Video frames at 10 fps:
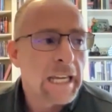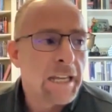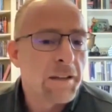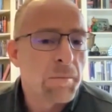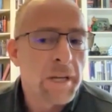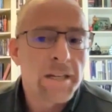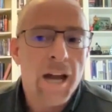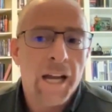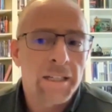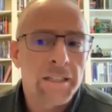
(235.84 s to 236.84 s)
in the mid
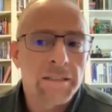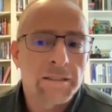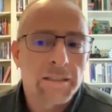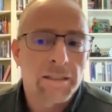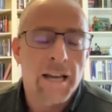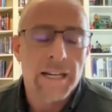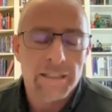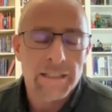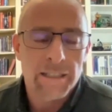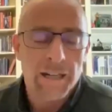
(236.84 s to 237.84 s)
'90s, the
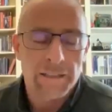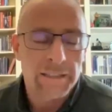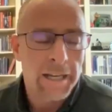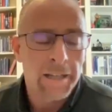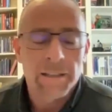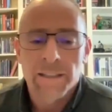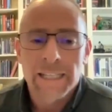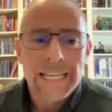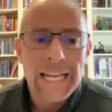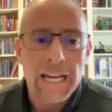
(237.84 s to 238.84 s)
1990s, gang.
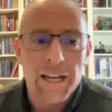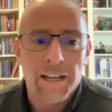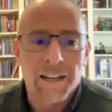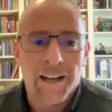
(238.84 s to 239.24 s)
Uh,